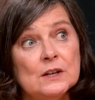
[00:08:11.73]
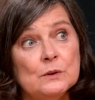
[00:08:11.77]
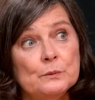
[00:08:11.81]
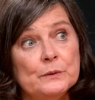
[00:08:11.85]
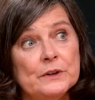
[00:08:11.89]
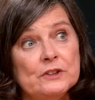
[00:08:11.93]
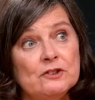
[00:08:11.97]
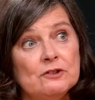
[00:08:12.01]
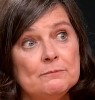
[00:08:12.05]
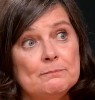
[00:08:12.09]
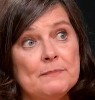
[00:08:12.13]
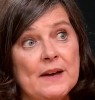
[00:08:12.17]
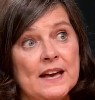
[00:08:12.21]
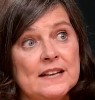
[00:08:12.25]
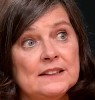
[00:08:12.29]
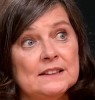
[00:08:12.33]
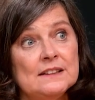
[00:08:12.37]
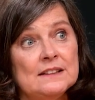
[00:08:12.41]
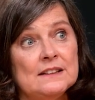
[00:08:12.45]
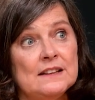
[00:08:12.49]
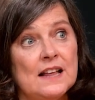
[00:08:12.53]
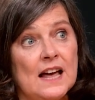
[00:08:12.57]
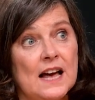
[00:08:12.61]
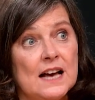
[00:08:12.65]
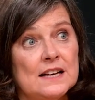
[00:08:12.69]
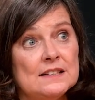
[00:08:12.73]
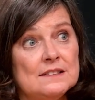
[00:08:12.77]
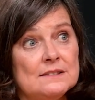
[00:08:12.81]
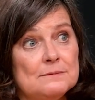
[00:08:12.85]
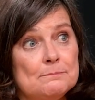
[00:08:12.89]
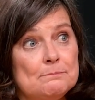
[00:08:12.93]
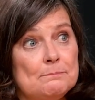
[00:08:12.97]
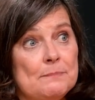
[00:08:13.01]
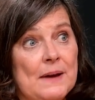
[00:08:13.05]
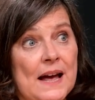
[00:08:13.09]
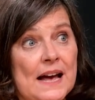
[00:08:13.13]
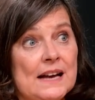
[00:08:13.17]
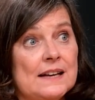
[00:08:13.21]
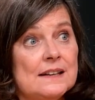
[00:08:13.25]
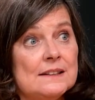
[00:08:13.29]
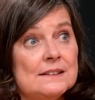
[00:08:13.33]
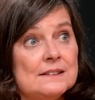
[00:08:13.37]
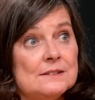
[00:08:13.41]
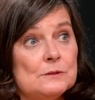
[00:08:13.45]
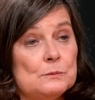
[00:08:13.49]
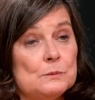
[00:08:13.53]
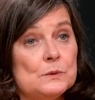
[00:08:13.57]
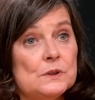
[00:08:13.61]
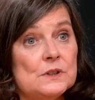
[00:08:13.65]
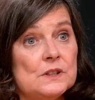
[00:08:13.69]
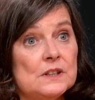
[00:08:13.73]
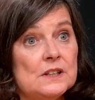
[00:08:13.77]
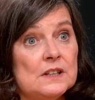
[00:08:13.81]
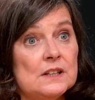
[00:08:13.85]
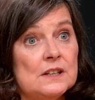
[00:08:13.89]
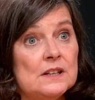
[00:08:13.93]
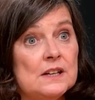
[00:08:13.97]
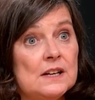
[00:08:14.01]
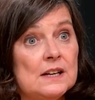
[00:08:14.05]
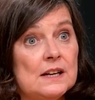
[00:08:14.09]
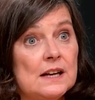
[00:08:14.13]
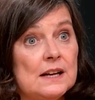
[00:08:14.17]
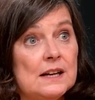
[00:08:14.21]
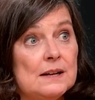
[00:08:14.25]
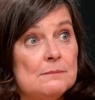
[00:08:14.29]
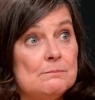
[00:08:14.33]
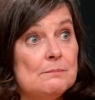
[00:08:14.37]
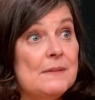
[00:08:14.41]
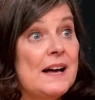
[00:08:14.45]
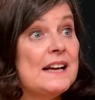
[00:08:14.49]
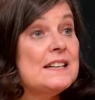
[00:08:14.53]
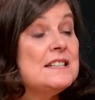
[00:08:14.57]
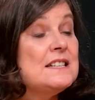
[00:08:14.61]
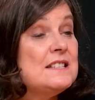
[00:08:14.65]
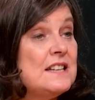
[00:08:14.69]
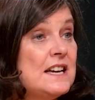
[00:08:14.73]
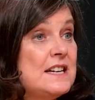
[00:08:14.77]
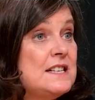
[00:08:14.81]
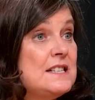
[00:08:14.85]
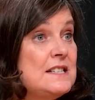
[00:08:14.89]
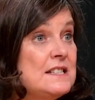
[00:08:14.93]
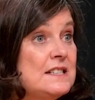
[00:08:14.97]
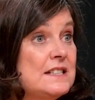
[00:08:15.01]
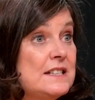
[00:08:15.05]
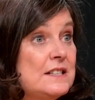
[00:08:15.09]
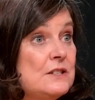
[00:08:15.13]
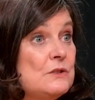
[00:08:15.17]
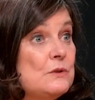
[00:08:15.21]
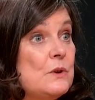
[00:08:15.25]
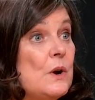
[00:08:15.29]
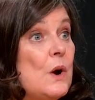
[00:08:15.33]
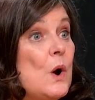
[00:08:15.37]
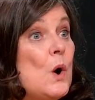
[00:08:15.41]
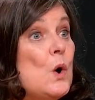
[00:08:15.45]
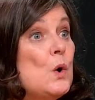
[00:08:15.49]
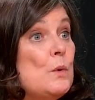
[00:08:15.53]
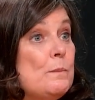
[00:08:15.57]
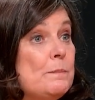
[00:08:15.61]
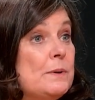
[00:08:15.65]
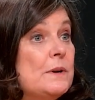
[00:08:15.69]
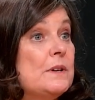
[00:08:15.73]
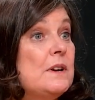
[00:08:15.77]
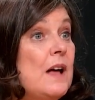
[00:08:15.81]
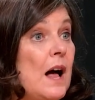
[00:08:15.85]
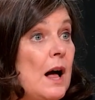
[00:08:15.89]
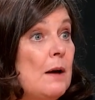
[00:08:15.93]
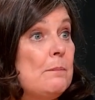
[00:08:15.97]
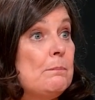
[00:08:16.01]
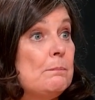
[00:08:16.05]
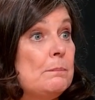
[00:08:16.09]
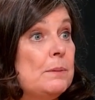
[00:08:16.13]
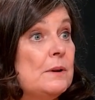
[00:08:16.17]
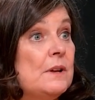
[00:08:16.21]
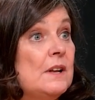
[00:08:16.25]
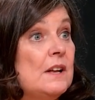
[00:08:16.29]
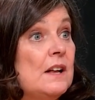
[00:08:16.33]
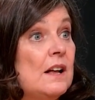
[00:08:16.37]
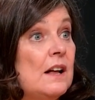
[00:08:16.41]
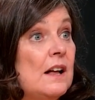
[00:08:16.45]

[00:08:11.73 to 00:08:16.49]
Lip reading: which meant that banks were mandated to open up